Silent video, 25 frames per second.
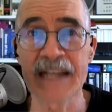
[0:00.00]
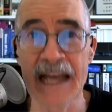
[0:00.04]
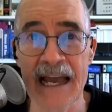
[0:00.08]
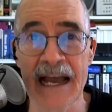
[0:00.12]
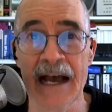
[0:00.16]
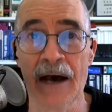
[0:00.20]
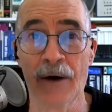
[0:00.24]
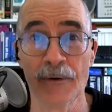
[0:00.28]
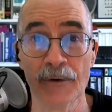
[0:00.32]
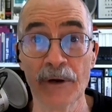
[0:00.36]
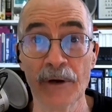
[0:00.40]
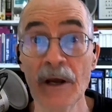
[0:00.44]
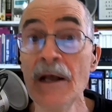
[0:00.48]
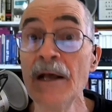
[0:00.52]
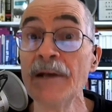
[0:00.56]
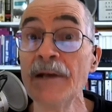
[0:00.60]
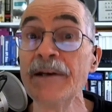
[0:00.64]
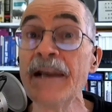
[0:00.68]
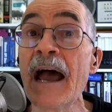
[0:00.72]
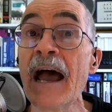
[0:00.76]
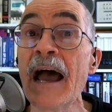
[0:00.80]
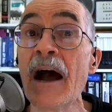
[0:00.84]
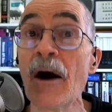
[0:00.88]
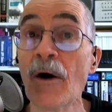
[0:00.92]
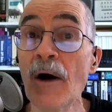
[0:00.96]
down. Mm-hmm.
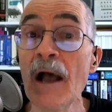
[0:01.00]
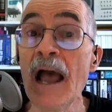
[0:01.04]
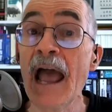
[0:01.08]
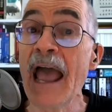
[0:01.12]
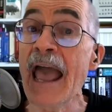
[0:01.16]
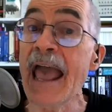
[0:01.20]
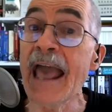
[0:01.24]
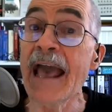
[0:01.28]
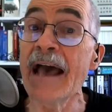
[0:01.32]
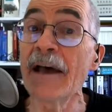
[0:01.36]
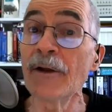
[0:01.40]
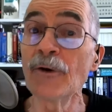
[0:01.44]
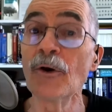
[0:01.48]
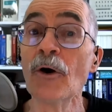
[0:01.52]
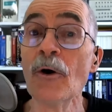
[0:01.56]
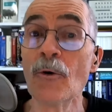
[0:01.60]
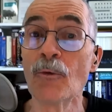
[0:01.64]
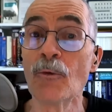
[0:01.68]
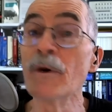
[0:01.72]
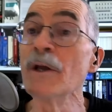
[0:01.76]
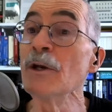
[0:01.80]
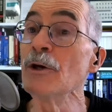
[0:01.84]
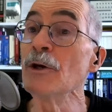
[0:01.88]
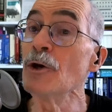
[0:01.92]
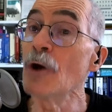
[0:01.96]
Now, and
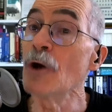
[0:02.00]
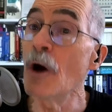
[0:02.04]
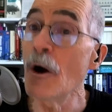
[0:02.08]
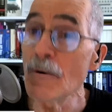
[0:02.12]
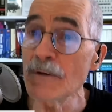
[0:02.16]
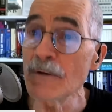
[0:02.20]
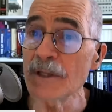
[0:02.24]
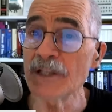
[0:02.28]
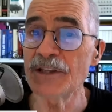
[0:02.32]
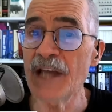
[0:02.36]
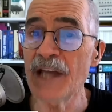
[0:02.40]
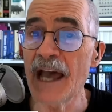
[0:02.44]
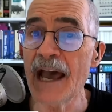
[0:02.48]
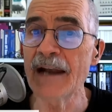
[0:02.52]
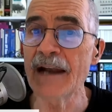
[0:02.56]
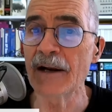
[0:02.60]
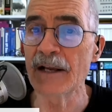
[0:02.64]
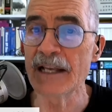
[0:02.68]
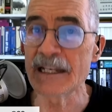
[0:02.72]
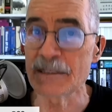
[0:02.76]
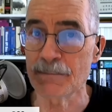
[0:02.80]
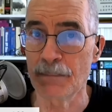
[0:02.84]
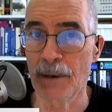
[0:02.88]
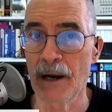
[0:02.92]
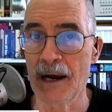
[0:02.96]
we know that that
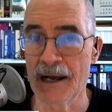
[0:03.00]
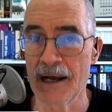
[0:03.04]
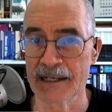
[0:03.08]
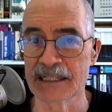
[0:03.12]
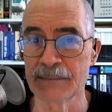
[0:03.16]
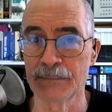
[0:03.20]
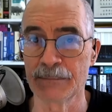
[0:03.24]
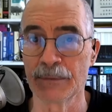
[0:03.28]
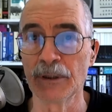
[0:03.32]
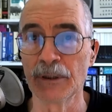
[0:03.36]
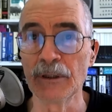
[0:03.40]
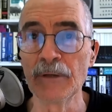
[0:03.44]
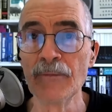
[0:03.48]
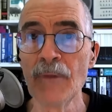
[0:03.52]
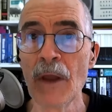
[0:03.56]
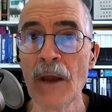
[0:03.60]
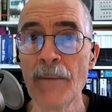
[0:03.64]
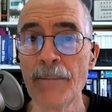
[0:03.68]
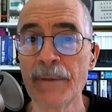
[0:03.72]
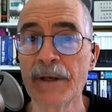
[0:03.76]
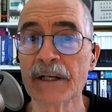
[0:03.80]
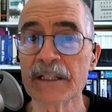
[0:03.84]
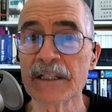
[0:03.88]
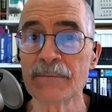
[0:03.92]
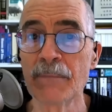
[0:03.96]
is possible
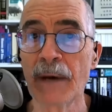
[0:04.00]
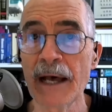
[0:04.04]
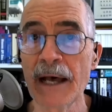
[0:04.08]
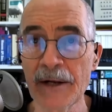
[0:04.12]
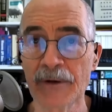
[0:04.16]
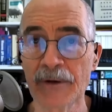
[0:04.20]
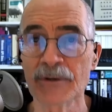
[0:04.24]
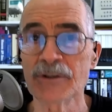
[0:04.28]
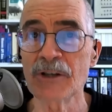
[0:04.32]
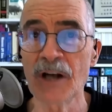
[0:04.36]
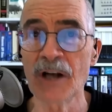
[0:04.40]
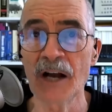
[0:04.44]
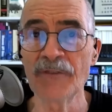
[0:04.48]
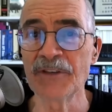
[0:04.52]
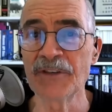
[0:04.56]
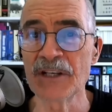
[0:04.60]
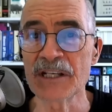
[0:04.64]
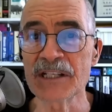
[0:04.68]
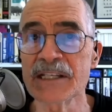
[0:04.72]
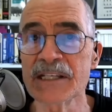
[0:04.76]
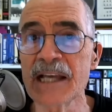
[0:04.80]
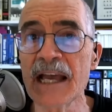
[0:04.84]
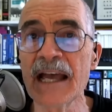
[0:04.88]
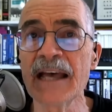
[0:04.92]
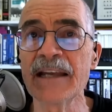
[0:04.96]
because Microsoft has
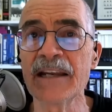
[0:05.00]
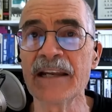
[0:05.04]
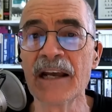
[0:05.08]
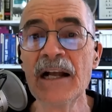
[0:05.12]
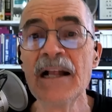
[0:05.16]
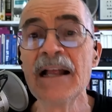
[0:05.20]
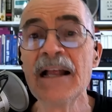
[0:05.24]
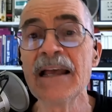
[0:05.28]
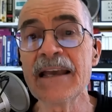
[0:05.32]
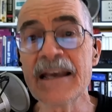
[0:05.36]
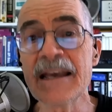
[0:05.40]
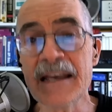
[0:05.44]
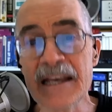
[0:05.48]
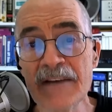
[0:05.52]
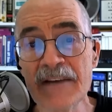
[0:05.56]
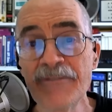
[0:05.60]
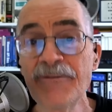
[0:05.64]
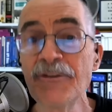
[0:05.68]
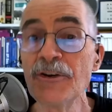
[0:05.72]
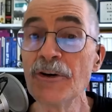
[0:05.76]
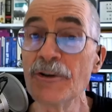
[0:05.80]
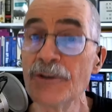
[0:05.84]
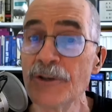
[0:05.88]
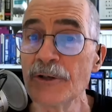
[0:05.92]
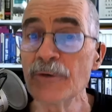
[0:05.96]
said, if
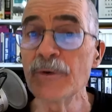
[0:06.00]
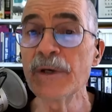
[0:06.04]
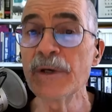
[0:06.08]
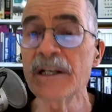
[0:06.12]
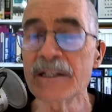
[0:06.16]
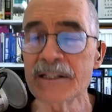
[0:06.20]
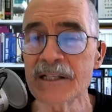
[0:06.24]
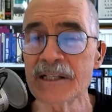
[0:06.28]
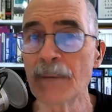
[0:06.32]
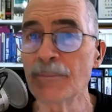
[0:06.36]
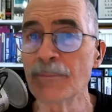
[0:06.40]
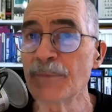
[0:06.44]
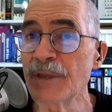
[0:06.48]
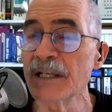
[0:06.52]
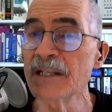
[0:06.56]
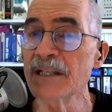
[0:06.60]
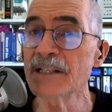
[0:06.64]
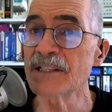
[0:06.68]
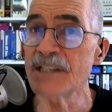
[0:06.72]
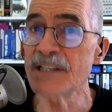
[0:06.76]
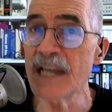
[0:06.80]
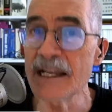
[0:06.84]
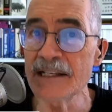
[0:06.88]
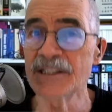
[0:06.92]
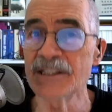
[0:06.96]
you're doing something
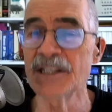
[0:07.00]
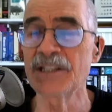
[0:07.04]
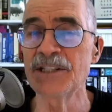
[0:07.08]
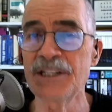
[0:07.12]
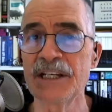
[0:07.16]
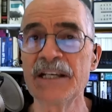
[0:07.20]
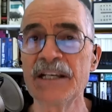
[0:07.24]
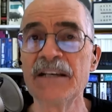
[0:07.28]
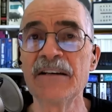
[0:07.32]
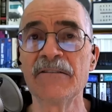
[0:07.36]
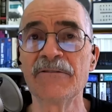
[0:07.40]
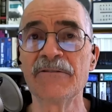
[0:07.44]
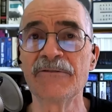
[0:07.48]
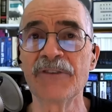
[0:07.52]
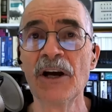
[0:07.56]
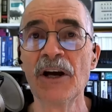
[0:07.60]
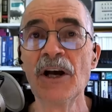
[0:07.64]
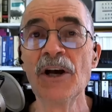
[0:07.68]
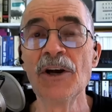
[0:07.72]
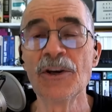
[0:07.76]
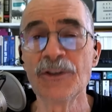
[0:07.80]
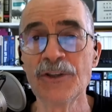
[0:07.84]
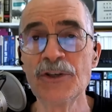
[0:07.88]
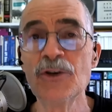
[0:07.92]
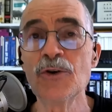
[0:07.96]
sensitive,
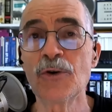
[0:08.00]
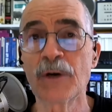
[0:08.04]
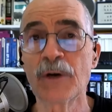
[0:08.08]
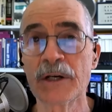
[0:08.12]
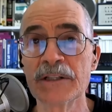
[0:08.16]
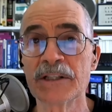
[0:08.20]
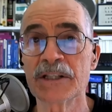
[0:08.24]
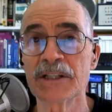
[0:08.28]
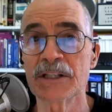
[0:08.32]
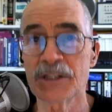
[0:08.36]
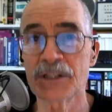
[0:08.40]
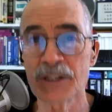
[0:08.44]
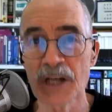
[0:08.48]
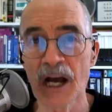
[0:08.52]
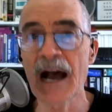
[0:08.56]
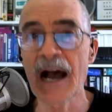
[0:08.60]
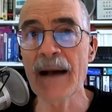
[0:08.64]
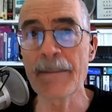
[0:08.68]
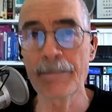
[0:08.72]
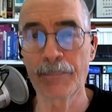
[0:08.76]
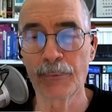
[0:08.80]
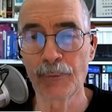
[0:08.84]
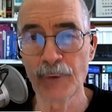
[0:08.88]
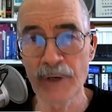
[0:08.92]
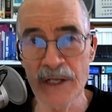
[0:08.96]
you can
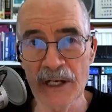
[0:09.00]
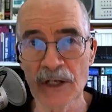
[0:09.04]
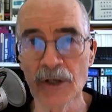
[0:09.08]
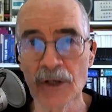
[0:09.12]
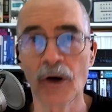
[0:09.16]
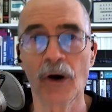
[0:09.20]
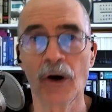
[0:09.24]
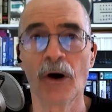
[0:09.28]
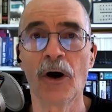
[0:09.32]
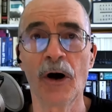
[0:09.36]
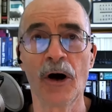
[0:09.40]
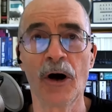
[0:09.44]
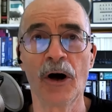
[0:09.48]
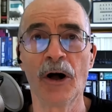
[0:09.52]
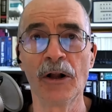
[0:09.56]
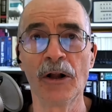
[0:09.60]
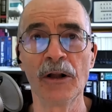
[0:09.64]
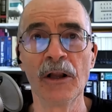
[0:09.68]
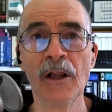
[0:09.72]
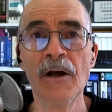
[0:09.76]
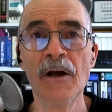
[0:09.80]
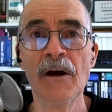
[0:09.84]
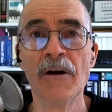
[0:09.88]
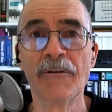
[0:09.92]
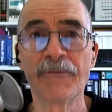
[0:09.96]
stop
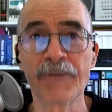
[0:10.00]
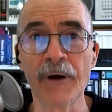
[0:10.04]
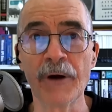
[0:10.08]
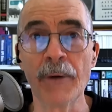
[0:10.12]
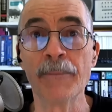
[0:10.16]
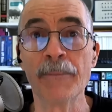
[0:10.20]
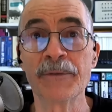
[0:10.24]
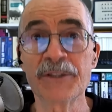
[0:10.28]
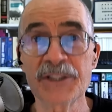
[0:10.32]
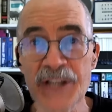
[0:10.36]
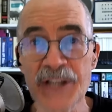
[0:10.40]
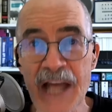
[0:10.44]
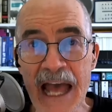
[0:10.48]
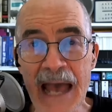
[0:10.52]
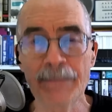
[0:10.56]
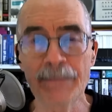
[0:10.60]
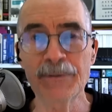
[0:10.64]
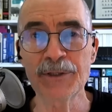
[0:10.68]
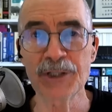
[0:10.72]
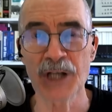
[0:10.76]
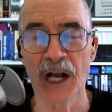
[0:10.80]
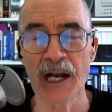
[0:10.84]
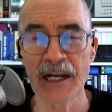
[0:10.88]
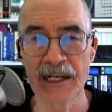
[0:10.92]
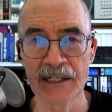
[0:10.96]
Recall from
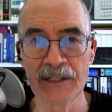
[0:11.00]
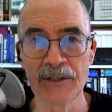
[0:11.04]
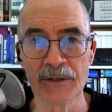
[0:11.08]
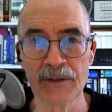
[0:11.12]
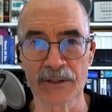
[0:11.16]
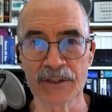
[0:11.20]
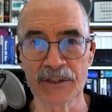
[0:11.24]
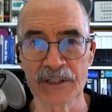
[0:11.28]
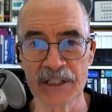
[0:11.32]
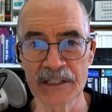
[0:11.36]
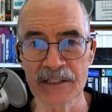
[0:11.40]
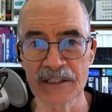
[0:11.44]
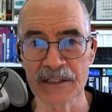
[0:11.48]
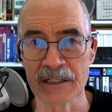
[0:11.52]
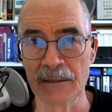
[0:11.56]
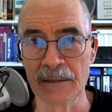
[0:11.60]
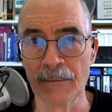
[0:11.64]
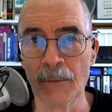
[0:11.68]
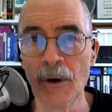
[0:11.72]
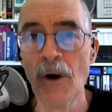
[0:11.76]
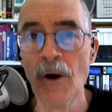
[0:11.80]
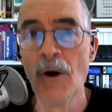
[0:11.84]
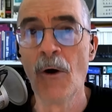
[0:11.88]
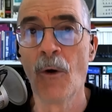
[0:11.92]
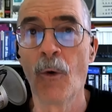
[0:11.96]
snapshotting your
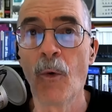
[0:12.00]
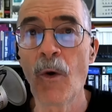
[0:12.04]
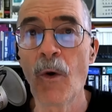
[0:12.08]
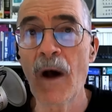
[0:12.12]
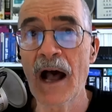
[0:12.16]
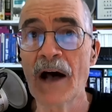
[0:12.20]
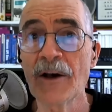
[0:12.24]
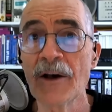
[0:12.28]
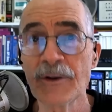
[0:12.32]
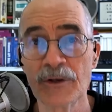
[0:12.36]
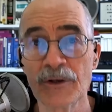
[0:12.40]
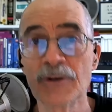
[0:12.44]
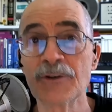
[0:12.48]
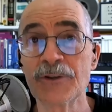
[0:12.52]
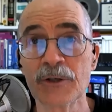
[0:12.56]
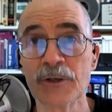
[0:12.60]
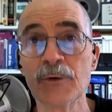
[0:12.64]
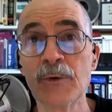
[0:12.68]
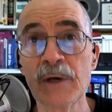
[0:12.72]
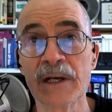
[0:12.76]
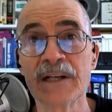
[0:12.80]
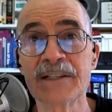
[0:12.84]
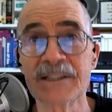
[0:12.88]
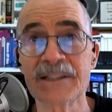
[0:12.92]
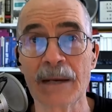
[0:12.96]
system while you're
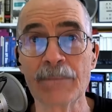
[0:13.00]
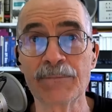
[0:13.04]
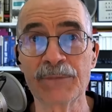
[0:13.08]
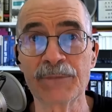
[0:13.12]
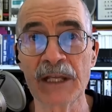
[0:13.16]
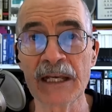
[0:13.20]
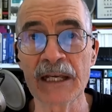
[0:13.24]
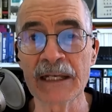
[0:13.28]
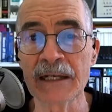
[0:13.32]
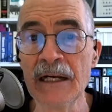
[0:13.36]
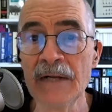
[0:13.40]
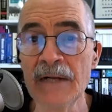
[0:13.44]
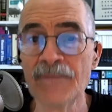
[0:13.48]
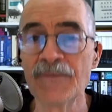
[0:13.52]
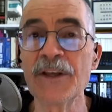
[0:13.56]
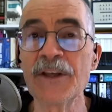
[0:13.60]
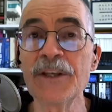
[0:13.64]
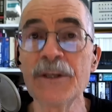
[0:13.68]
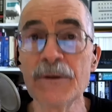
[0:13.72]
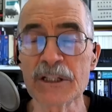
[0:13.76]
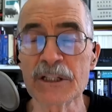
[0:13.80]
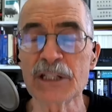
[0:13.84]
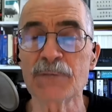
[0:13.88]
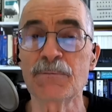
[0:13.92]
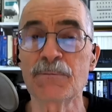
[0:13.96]
doing something that
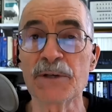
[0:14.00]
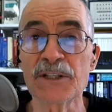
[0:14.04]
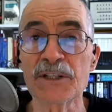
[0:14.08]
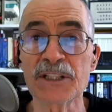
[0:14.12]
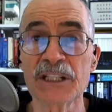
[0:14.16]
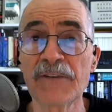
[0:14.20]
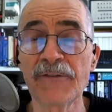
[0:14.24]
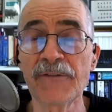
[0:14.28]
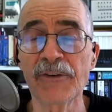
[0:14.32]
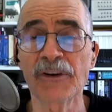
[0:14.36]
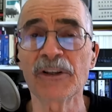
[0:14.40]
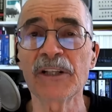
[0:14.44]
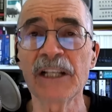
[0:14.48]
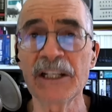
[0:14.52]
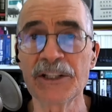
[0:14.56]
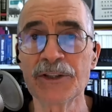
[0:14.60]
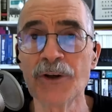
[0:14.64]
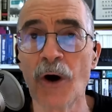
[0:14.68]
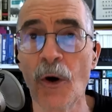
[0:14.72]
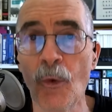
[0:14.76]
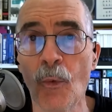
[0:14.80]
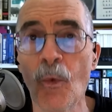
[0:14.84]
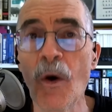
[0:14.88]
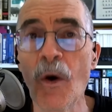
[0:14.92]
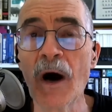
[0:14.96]
you specifically
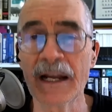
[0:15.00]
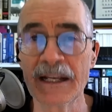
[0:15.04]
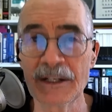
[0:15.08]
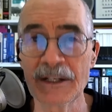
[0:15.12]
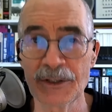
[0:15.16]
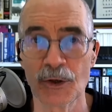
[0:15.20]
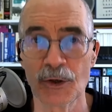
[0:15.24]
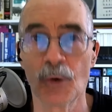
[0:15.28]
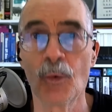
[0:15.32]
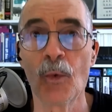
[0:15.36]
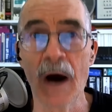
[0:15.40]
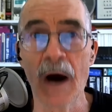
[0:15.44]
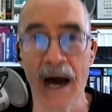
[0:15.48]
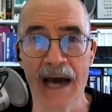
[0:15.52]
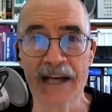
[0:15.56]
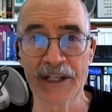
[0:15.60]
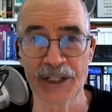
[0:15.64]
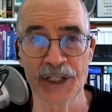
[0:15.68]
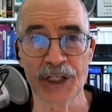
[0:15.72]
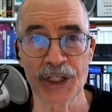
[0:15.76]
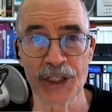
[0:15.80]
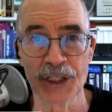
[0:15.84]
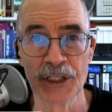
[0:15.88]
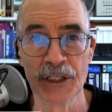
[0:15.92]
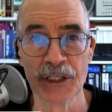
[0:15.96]
don't want it to
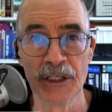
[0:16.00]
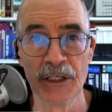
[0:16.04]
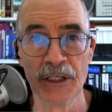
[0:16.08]
watch.